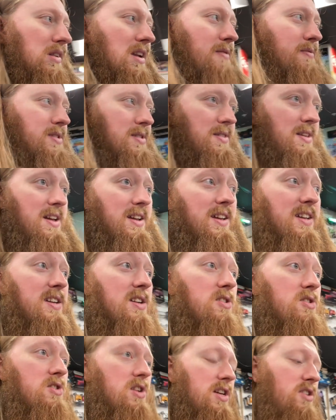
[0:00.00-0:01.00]
and everything.
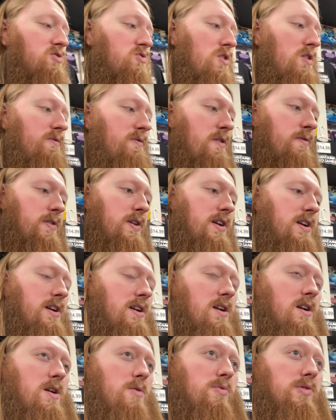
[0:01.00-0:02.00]
He, he drove over
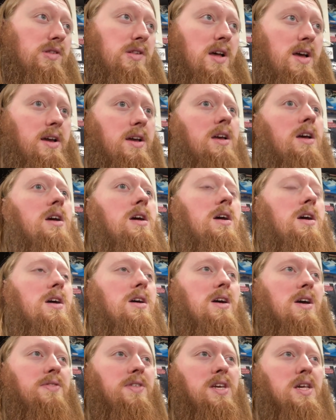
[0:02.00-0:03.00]
here. It was like,
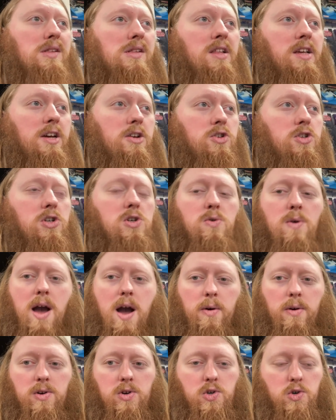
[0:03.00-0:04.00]
I think he said like a two
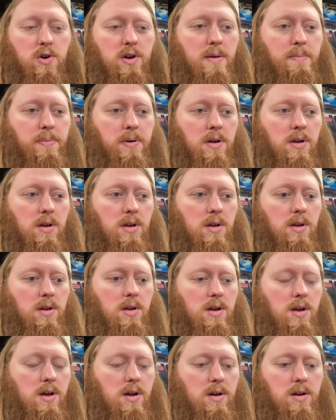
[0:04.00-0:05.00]
hour trip,
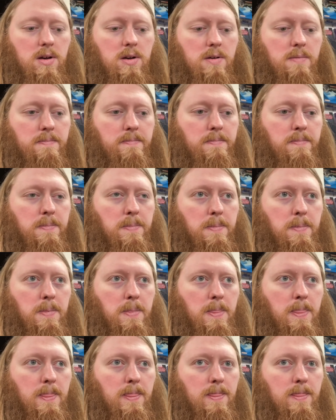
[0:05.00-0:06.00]
um,
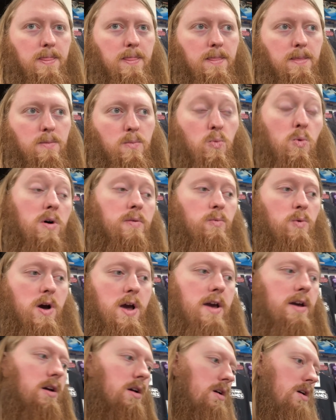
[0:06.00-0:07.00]
one
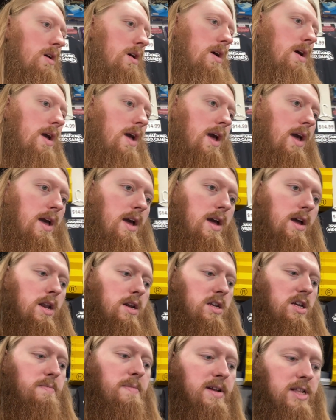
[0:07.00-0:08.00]
way.
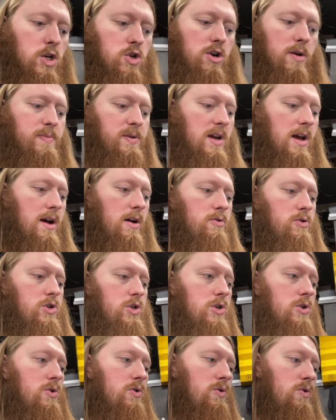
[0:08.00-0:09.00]
And he made the trip down
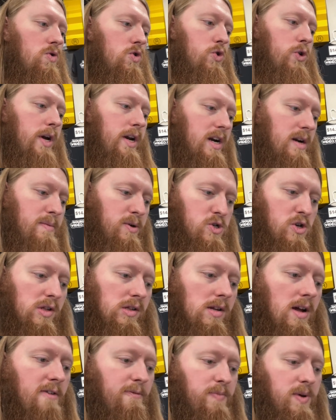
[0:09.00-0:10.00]
to trade in a bunch of
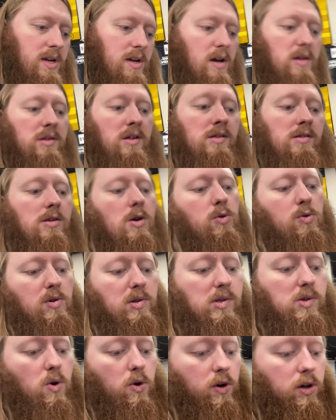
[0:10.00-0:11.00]
stuff because his local
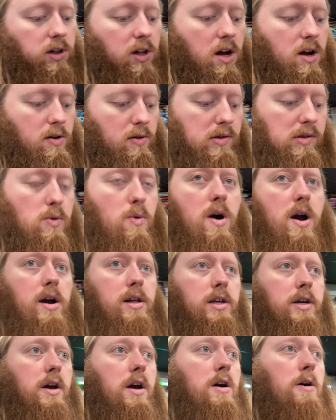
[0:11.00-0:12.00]
store closed a
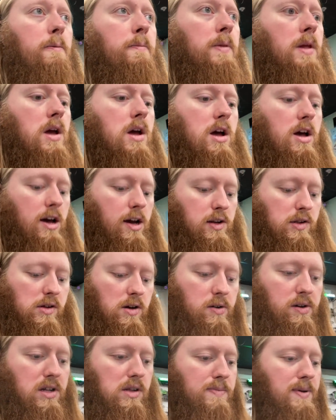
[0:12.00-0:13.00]
while ago. And
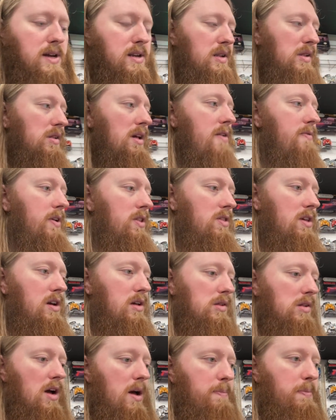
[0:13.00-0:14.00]
so he's been saving
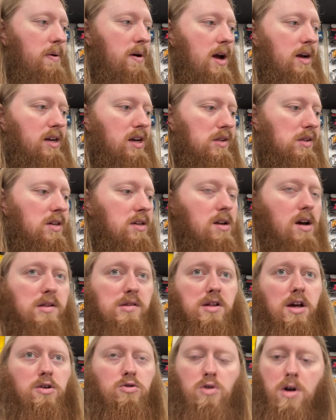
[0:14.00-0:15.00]
things up. I guess he does
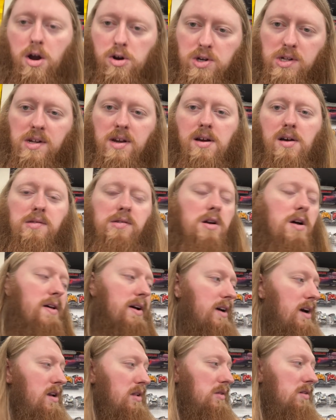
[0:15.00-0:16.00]
like garage sales and all that
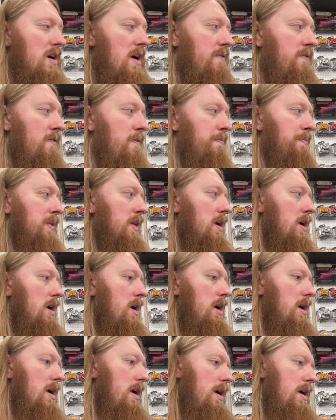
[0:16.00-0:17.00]
kind of stuff.
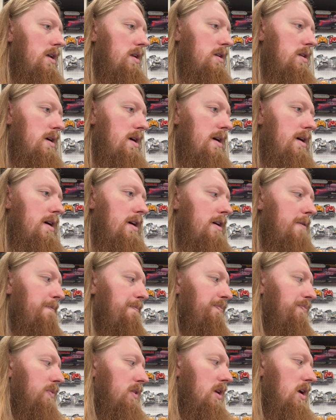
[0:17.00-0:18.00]
And uh,
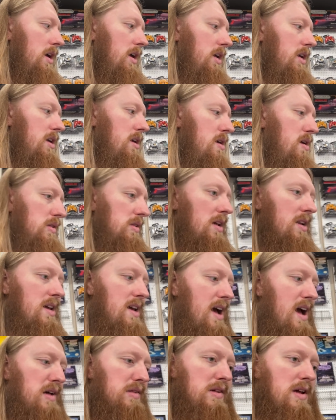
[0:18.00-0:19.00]
he said he
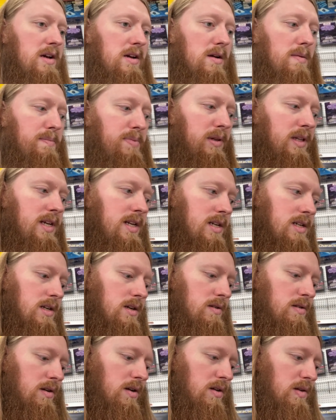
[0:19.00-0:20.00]
has a complete
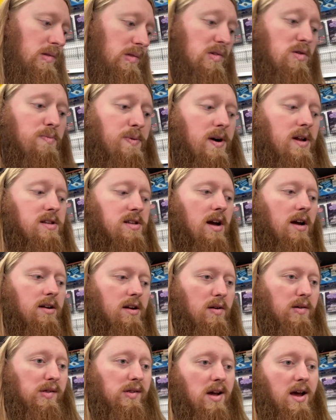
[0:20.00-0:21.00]
Super
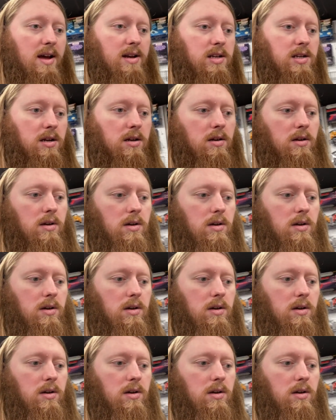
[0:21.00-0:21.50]
Nintendo set